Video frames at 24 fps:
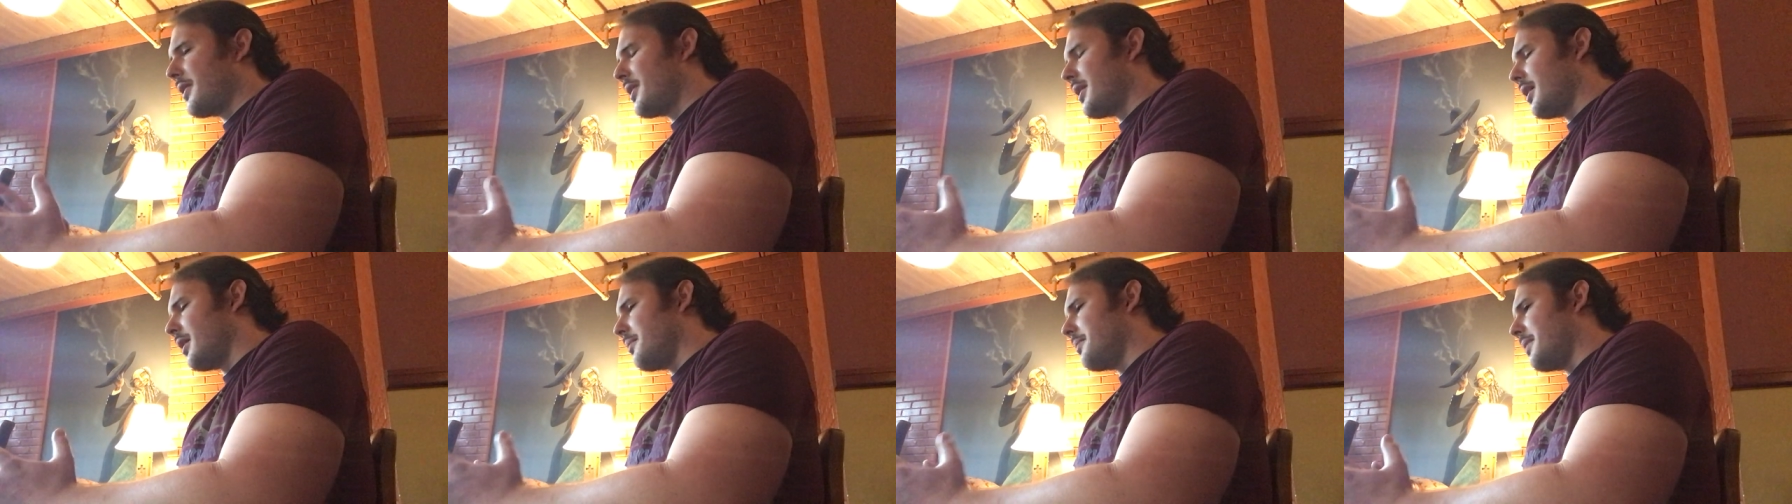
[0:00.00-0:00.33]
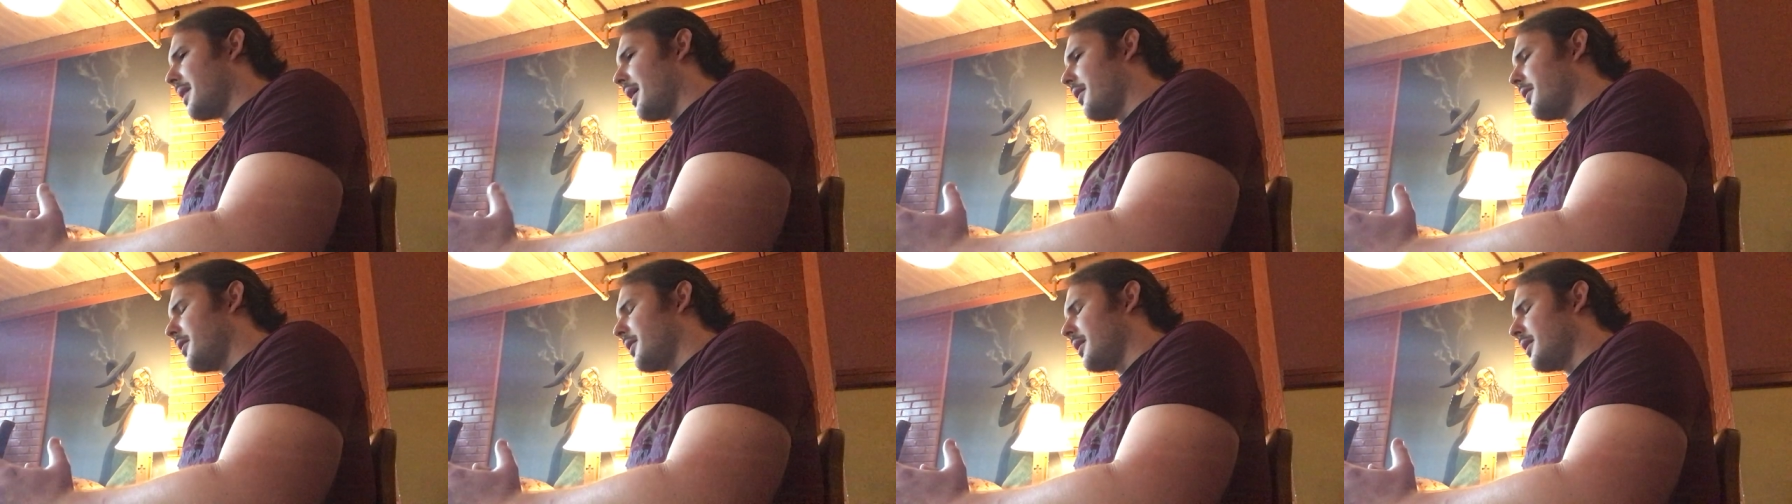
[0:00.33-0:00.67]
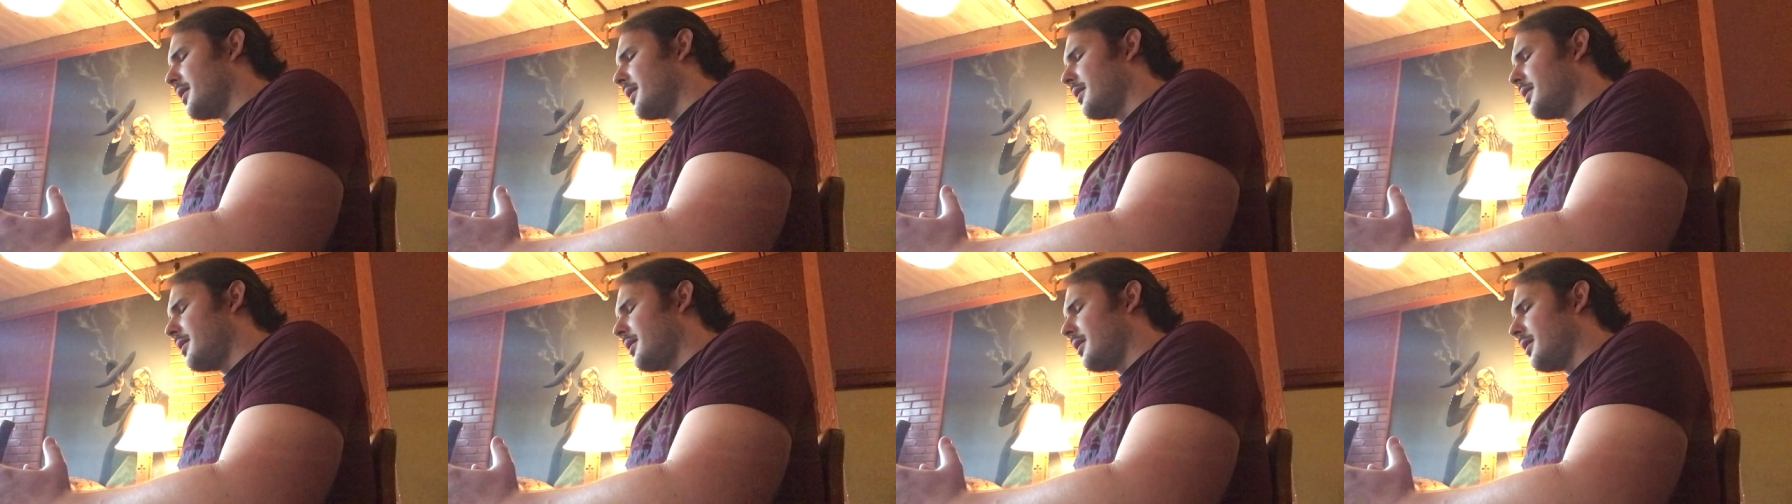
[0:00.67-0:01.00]
thing about
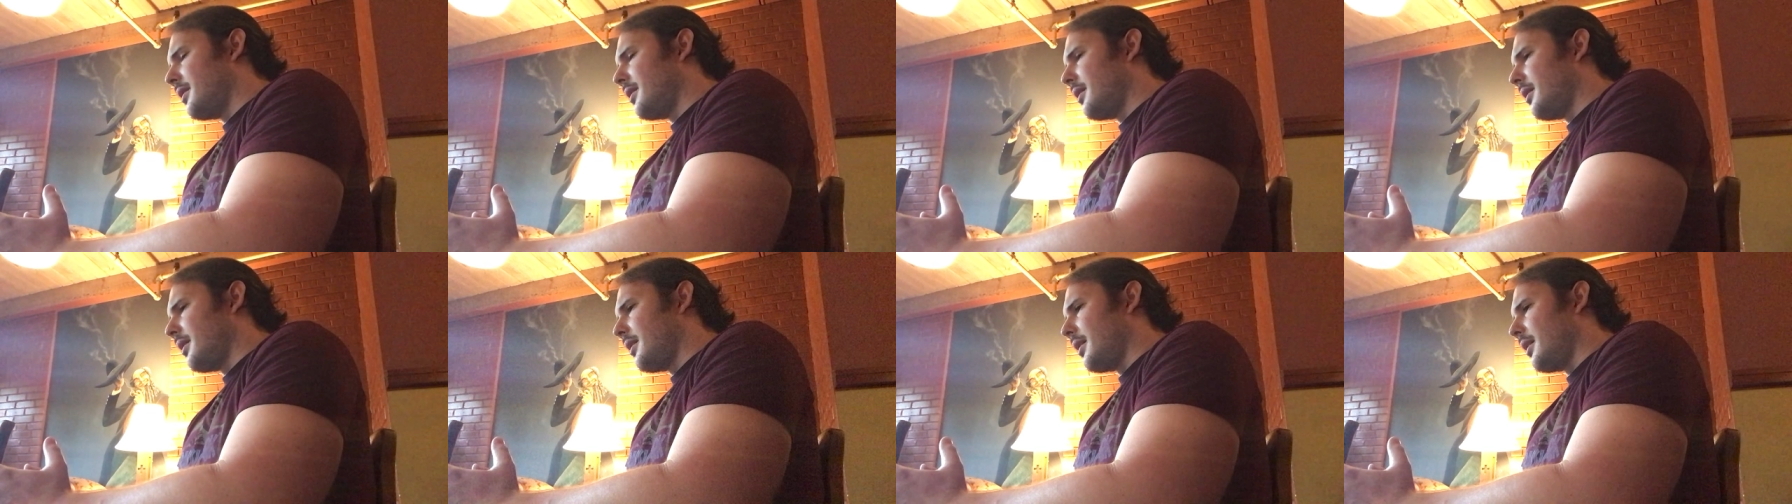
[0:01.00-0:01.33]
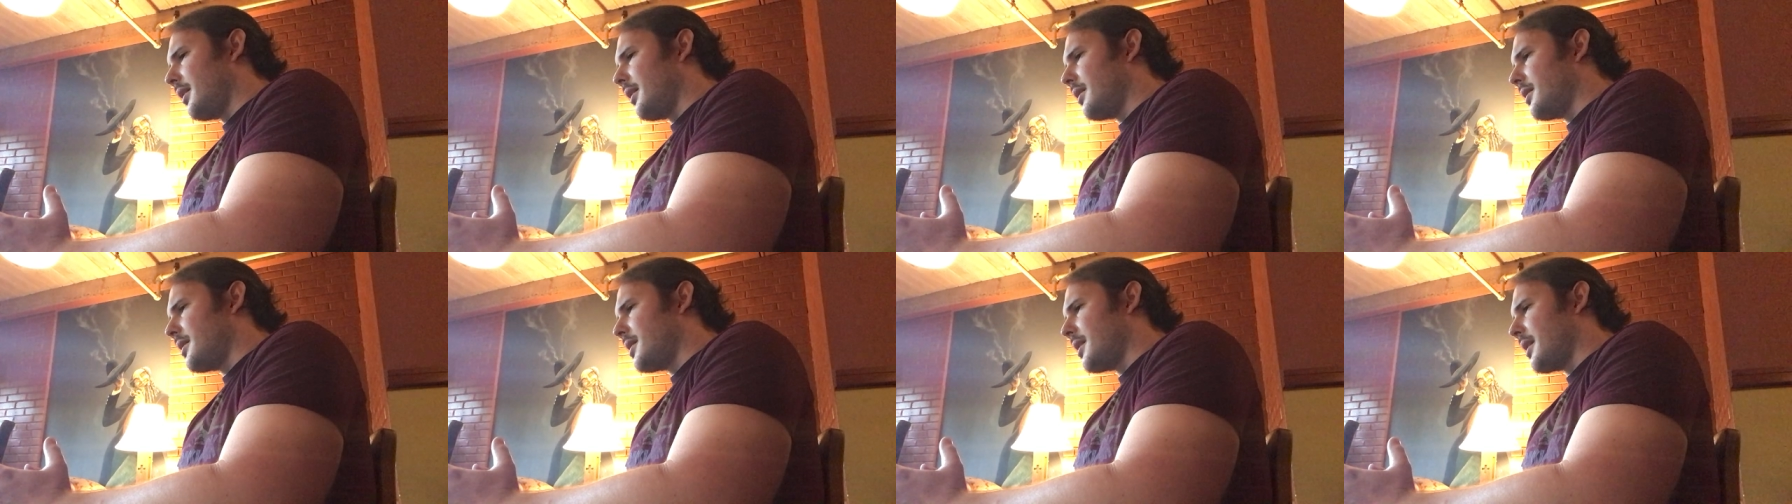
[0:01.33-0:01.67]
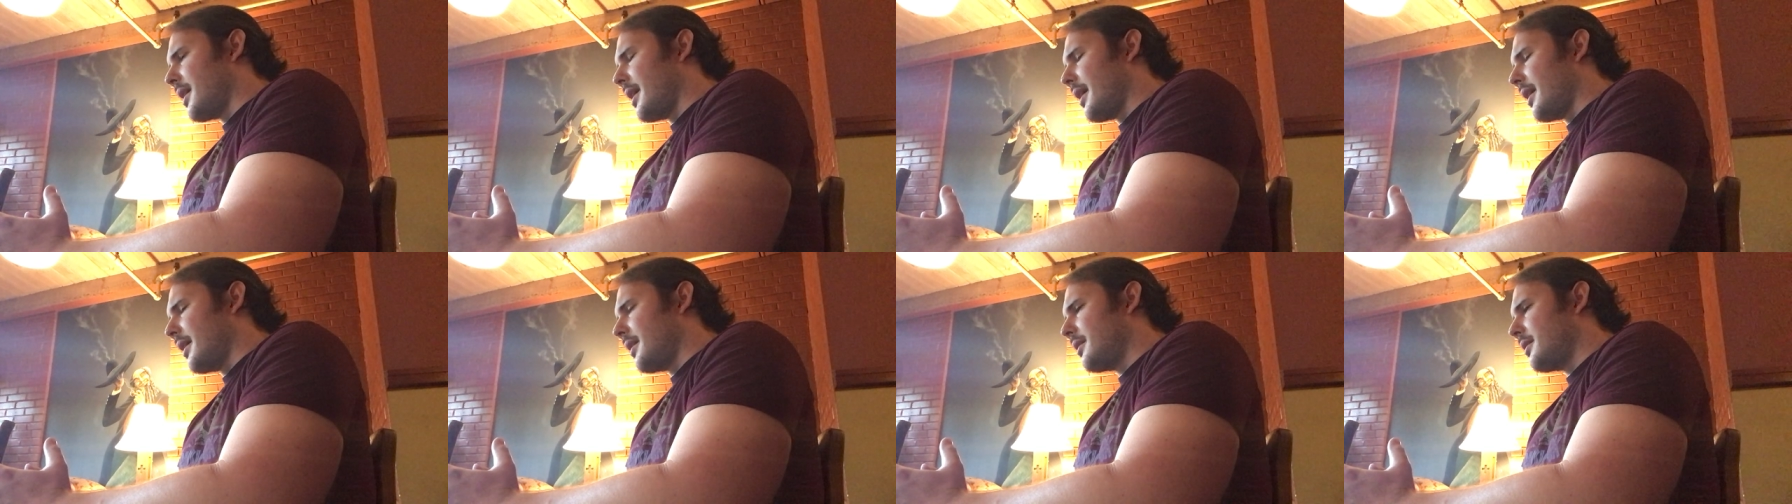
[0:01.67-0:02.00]
it is
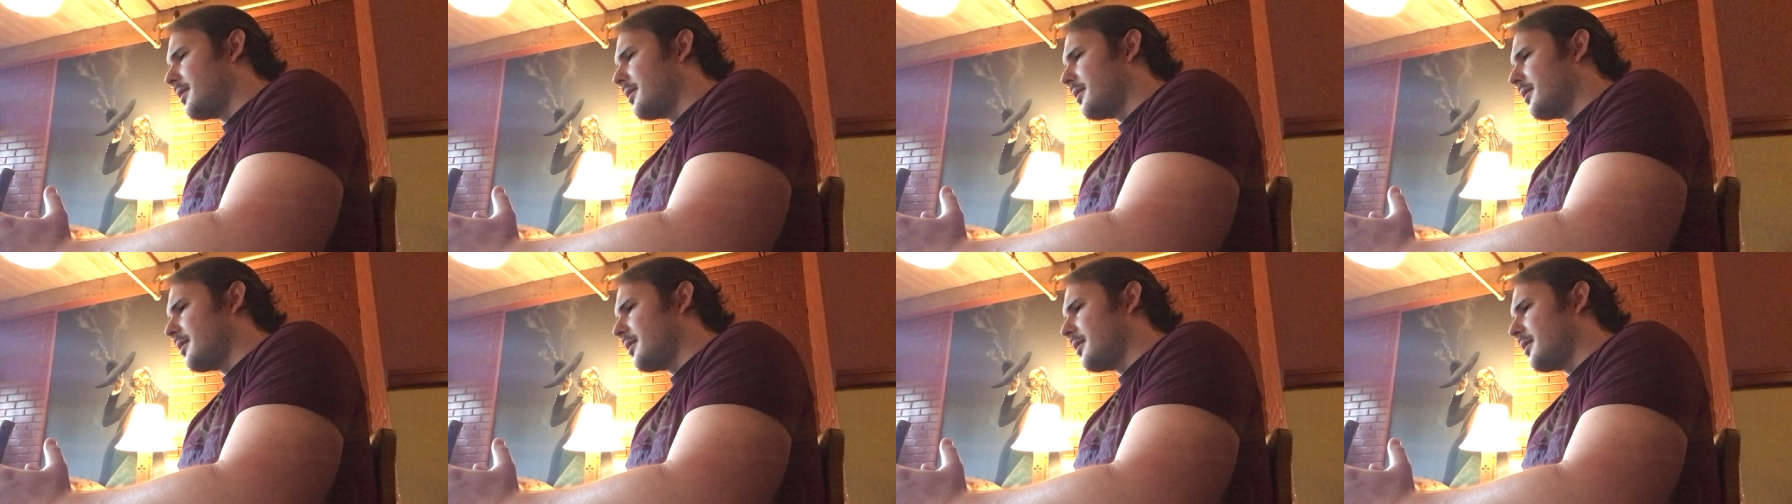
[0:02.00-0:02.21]
that